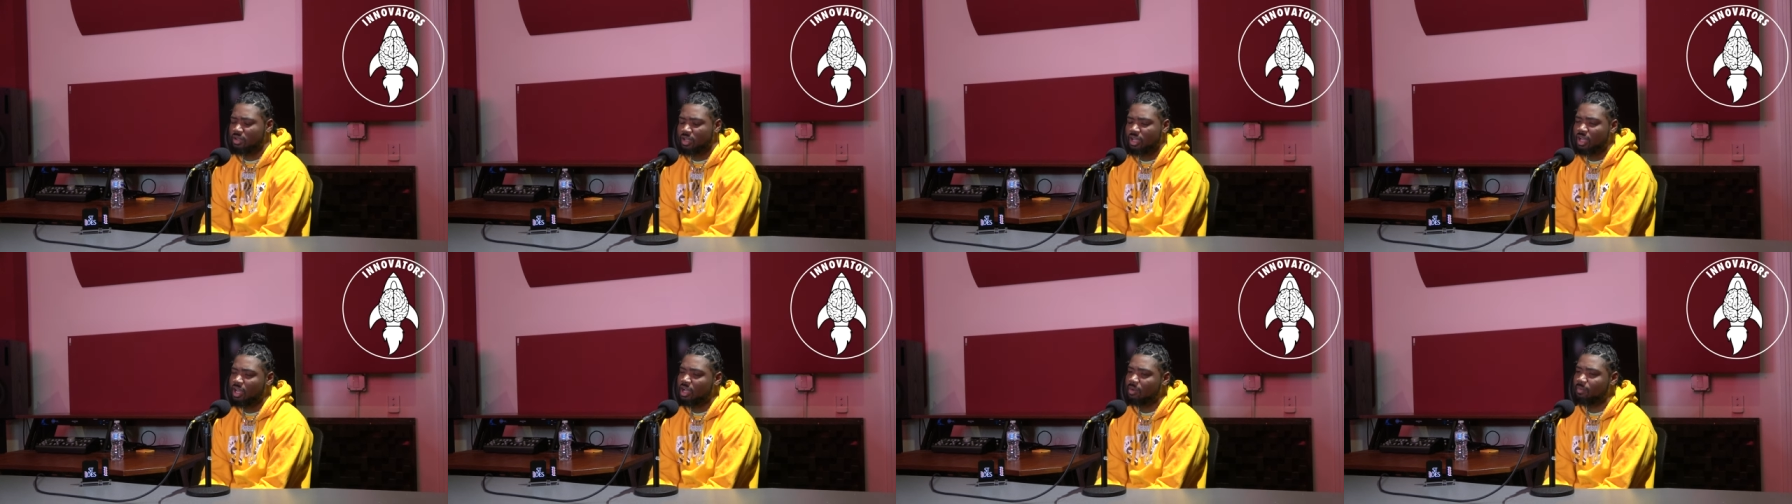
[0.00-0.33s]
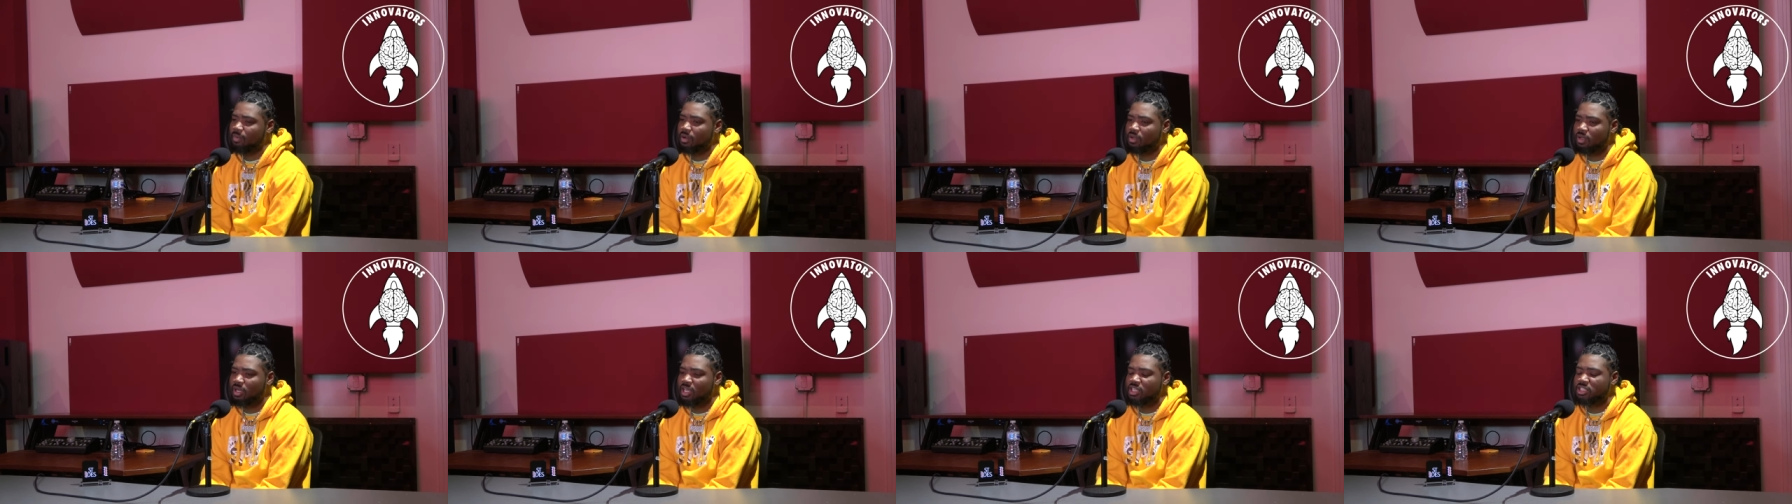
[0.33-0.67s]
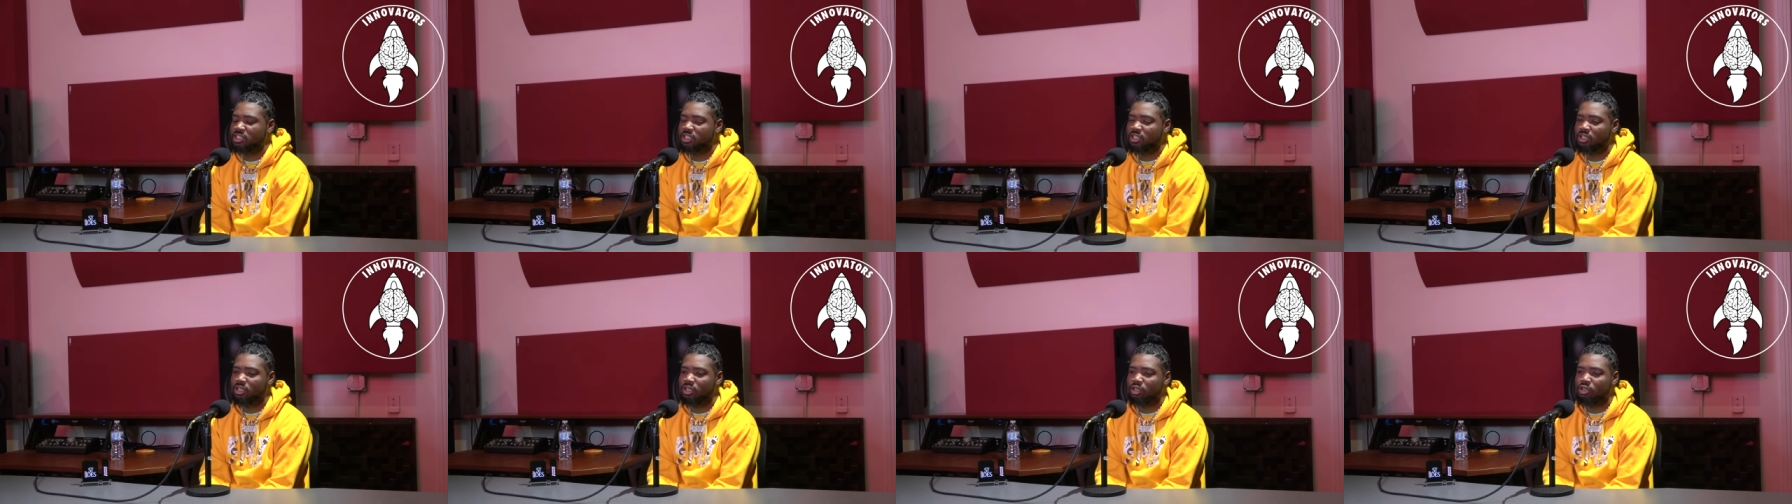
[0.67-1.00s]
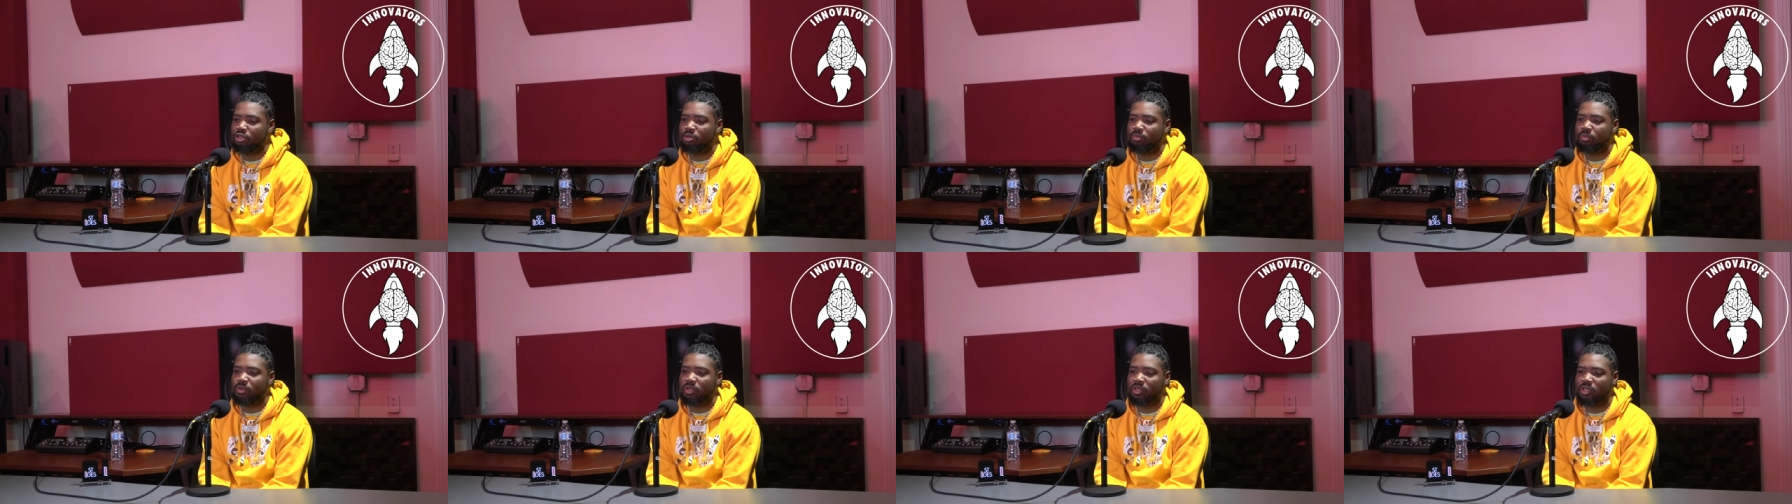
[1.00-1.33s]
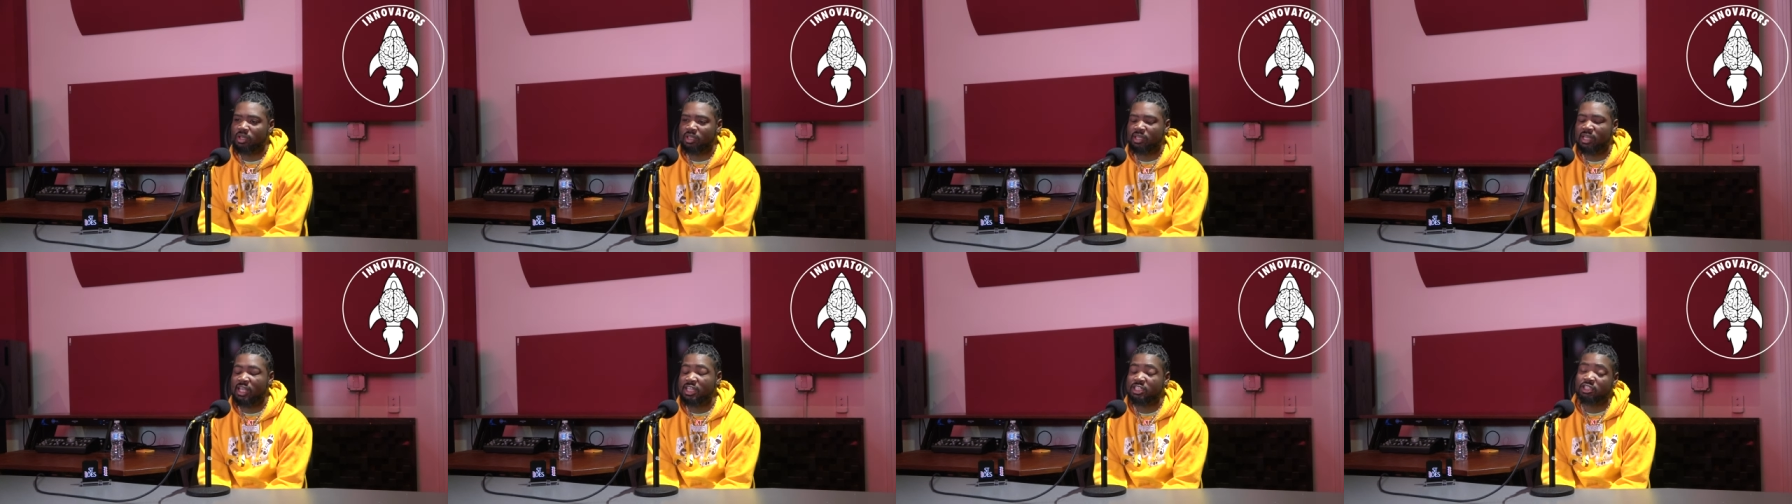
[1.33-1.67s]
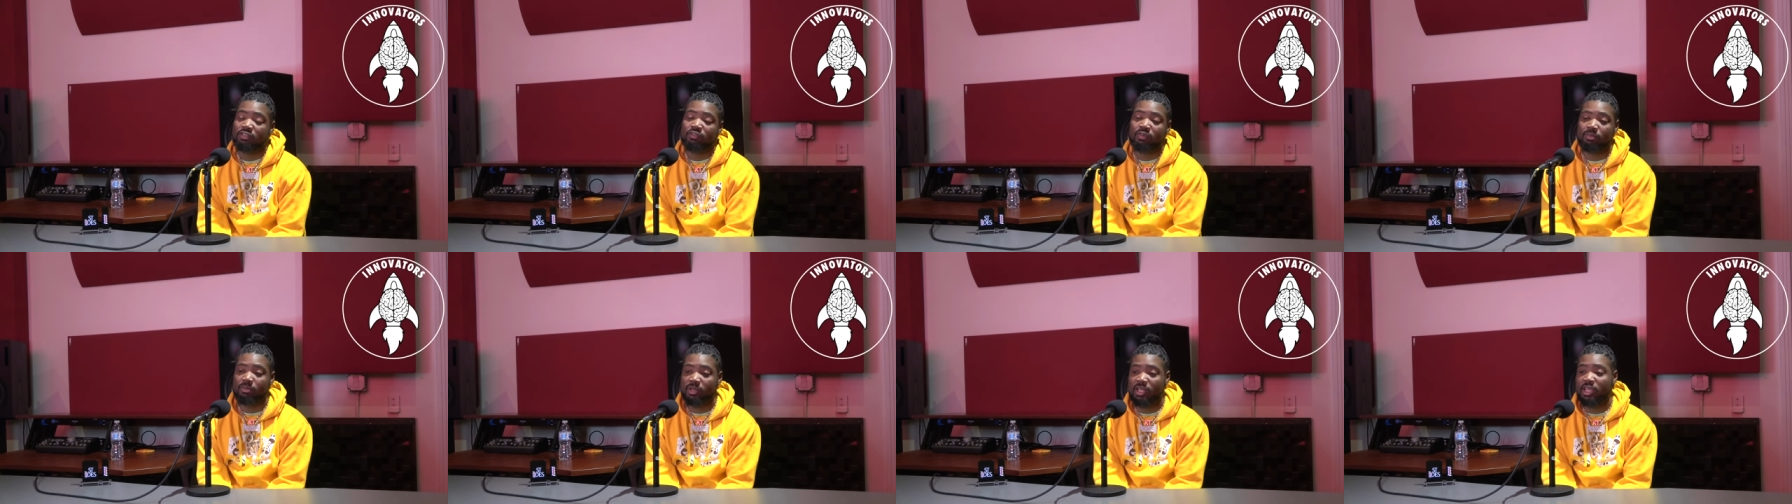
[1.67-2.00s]
on God, bro, Legend, dope, uh,
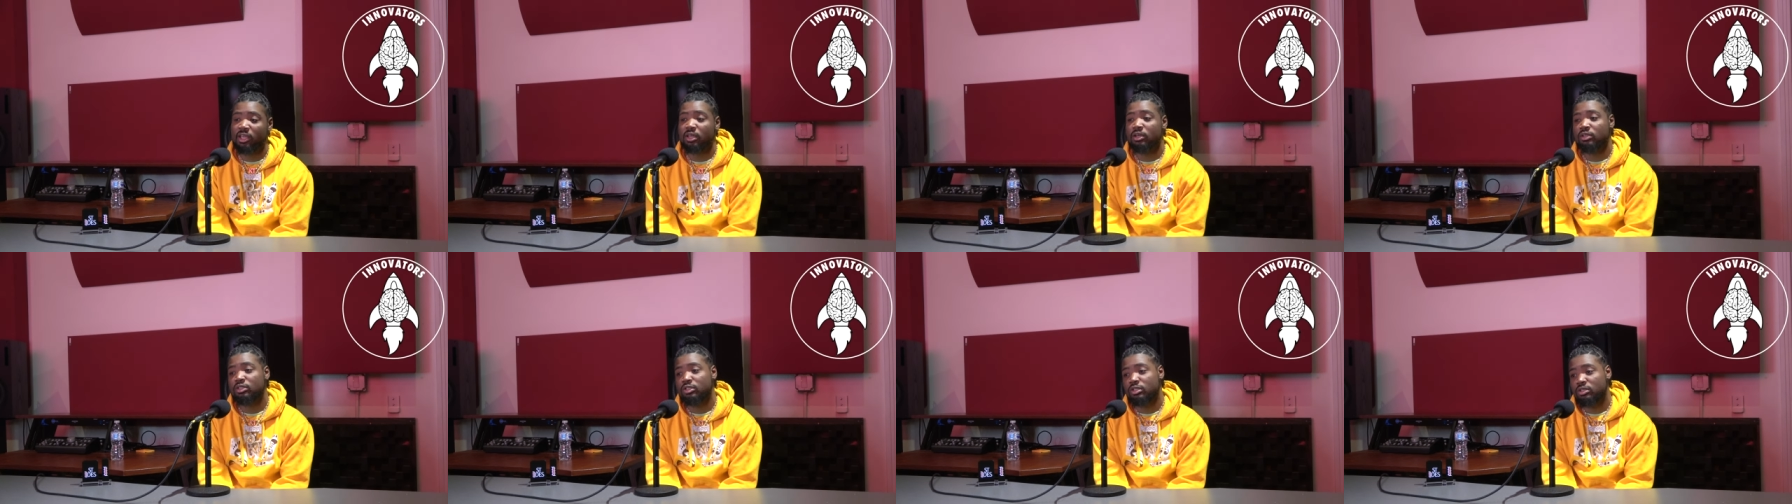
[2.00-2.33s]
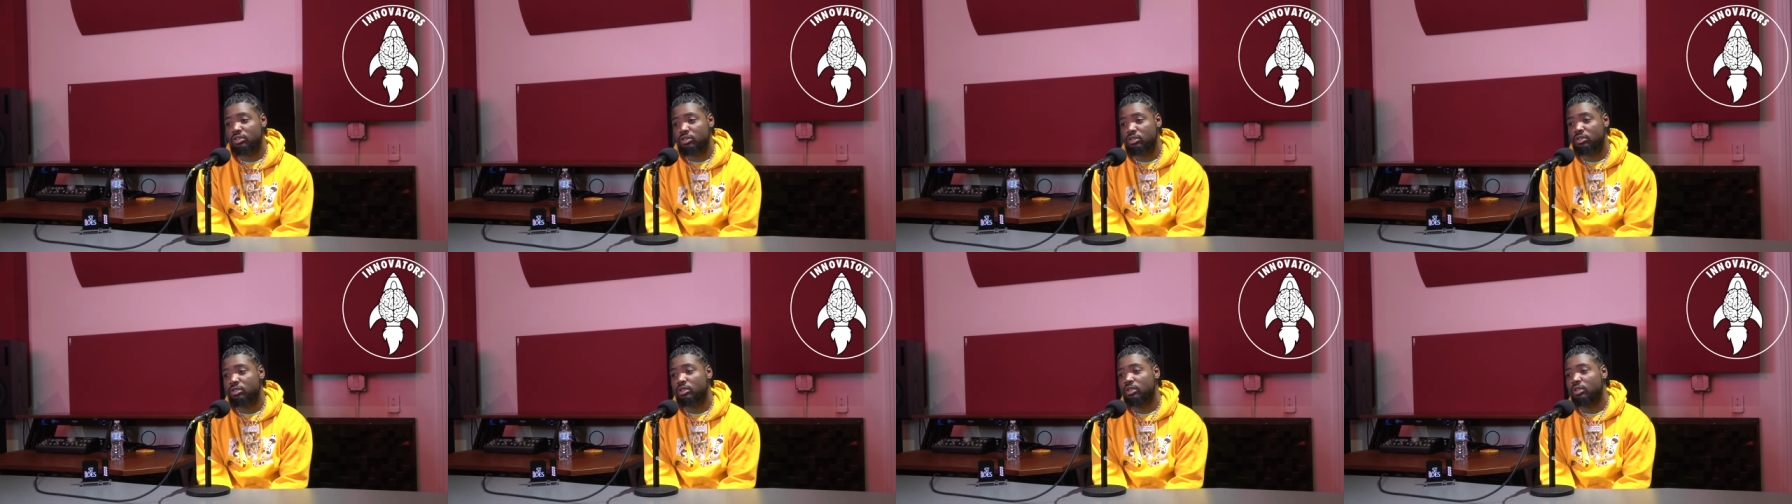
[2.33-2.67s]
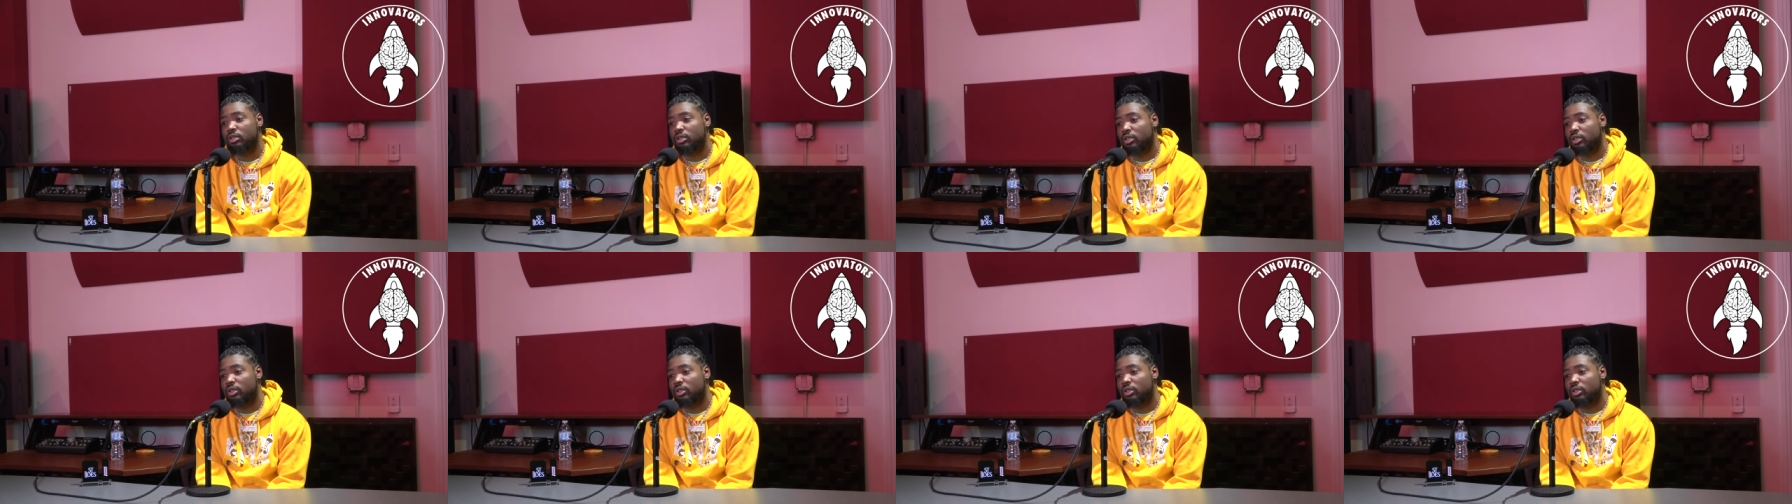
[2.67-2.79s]
Legend from Dago too.